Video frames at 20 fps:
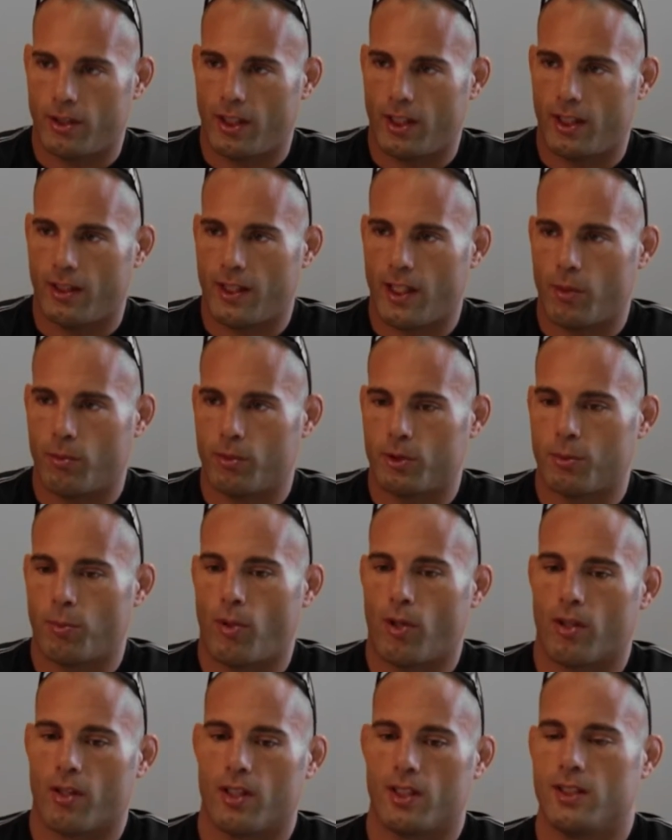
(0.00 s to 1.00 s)
and that was
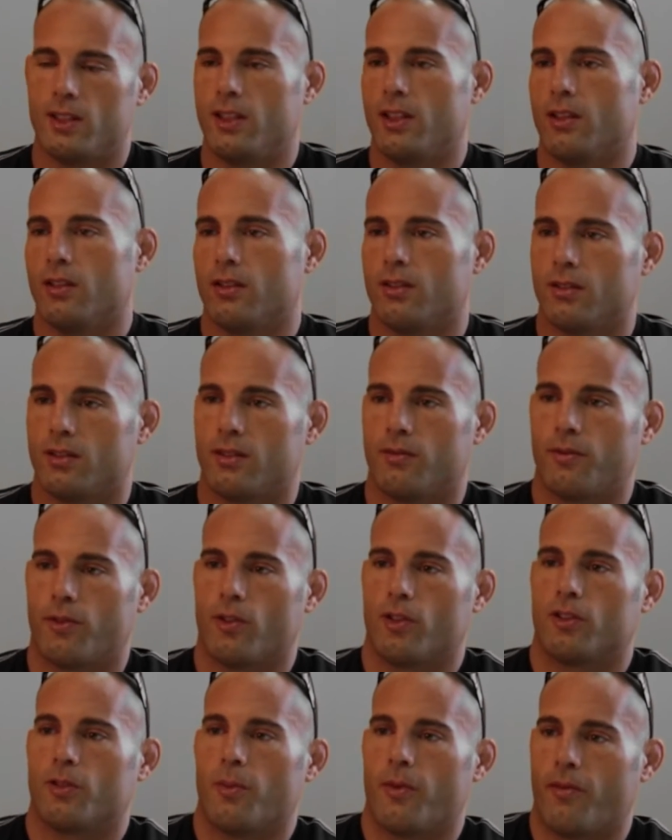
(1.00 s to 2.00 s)
part of the deal for
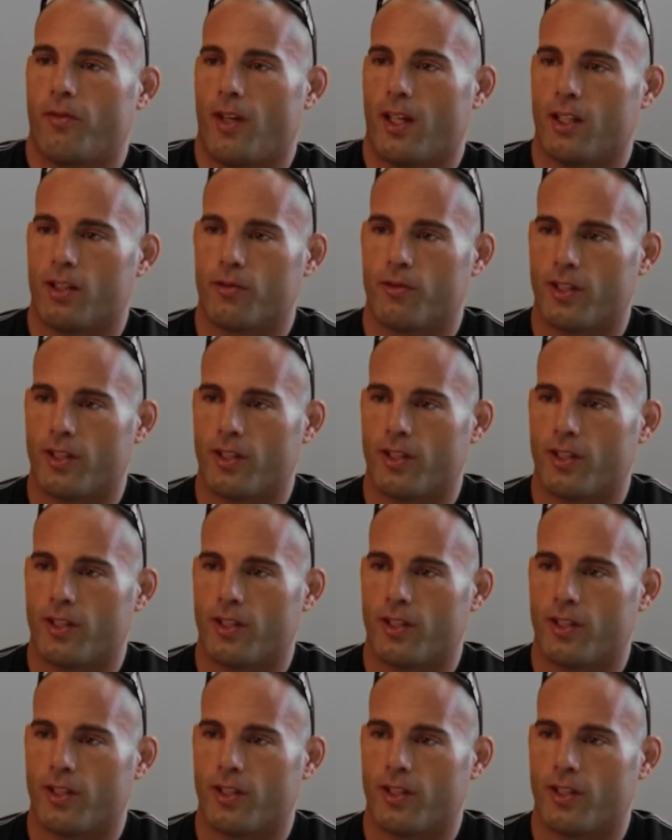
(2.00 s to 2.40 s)
Ultimate Fighter